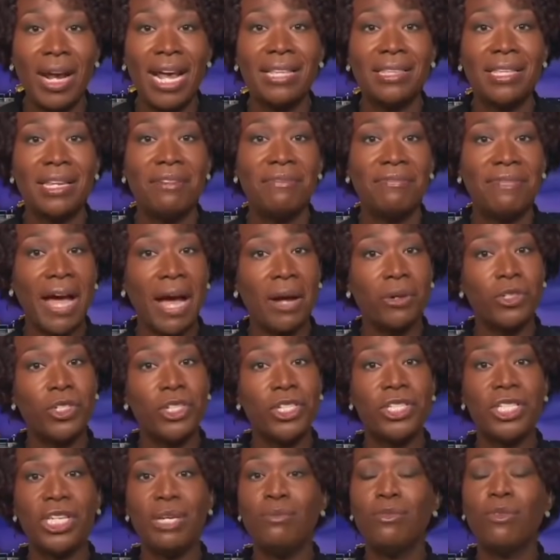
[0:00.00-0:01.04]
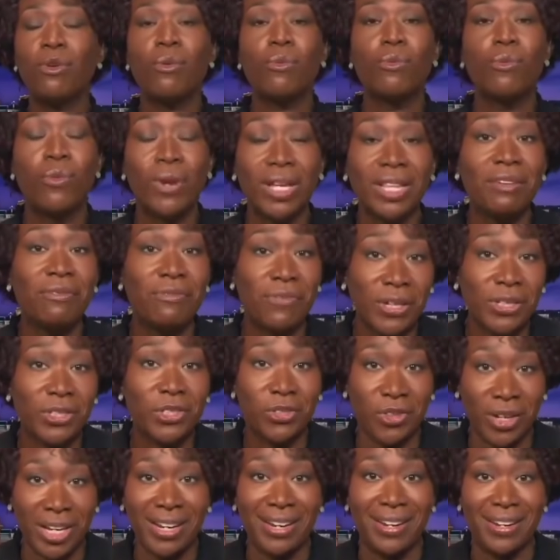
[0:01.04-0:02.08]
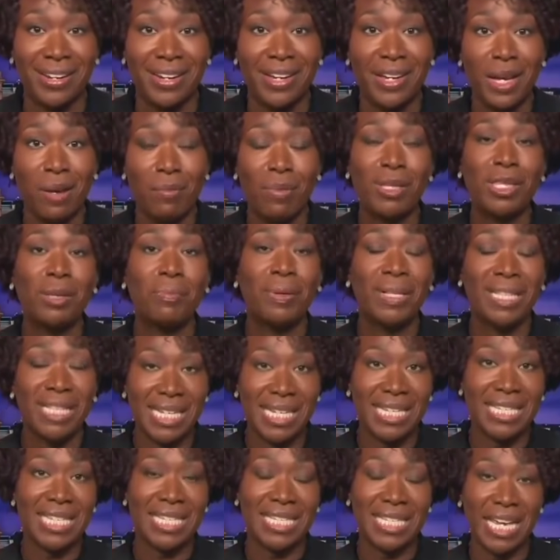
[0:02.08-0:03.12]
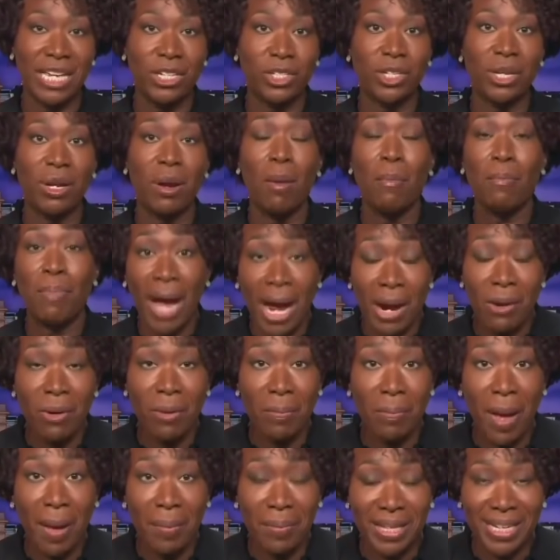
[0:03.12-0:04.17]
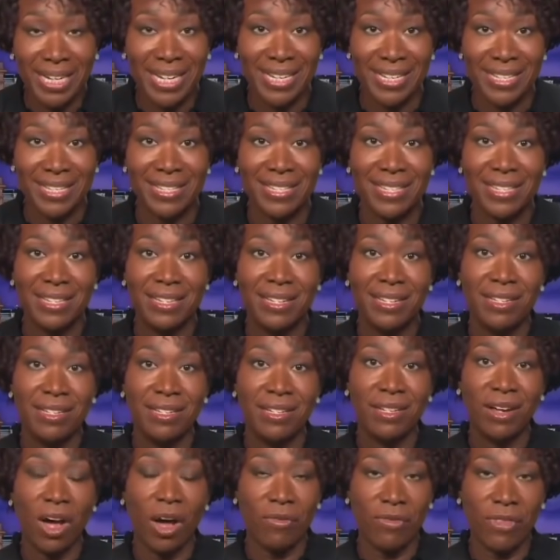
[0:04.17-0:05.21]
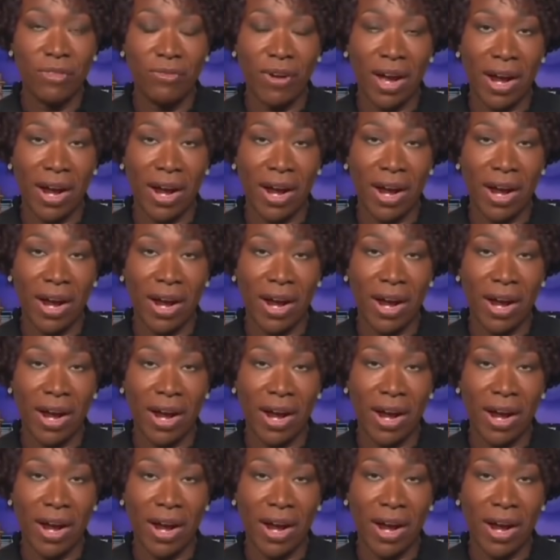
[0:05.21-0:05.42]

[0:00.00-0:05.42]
Anthony Fauci seemed really frustrated by the politicization by Republicans of the